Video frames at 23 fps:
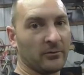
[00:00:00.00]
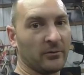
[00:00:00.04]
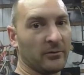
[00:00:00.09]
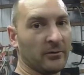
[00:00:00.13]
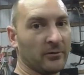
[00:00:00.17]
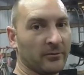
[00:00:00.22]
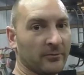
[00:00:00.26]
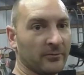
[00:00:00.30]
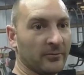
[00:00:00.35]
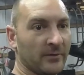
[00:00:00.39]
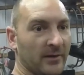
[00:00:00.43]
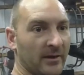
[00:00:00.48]
to
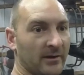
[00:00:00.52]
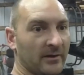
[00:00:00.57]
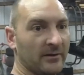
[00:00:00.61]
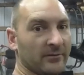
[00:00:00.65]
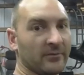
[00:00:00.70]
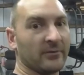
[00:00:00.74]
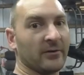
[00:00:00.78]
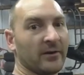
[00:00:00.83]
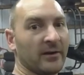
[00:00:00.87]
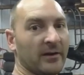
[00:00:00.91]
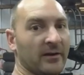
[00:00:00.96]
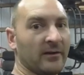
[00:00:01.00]
a
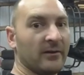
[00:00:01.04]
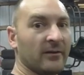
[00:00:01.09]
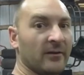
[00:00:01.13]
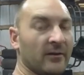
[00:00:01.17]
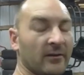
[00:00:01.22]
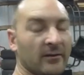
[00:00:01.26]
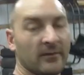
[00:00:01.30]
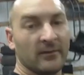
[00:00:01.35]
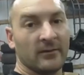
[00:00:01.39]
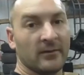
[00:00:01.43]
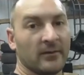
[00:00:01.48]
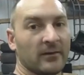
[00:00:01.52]
383
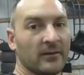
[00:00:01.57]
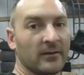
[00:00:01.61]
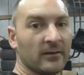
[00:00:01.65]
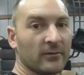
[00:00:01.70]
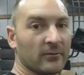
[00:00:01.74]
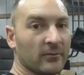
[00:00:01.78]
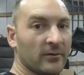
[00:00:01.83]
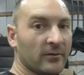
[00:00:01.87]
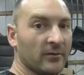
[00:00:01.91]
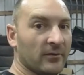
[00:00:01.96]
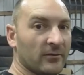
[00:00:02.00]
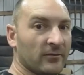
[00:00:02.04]
and
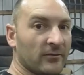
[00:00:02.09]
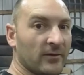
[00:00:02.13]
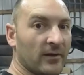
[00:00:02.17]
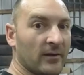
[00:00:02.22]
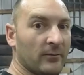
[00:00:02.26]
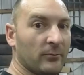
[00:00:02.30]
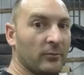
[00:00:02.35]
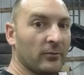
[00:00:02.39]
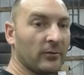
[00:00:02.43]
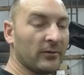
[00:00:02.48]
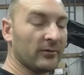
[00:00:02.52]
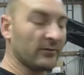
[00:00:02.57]
get rid of this
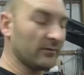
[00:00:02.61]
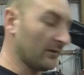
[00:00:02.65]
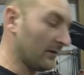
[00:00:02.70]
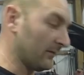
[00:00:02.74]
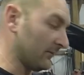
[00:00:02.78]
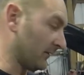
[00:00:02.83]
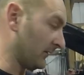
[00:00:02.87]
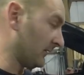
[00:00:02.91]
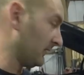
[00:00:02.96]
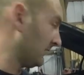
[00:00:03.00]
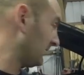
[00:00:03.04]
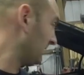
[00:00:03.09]

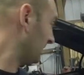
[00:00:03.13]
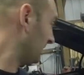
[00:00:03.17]
5.7.